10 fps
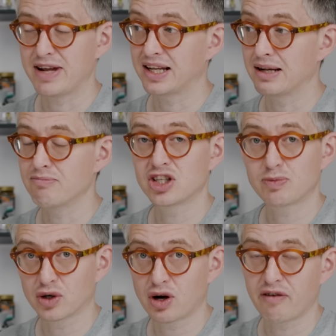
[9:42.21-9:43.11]
making
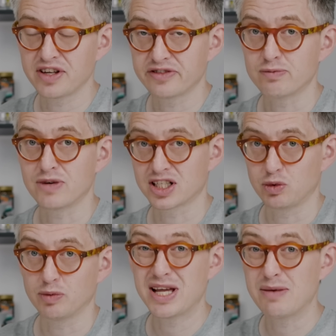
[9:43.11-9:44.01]
multiple coffees for
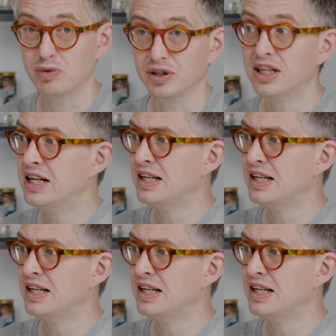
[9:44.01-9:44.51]
multiple people,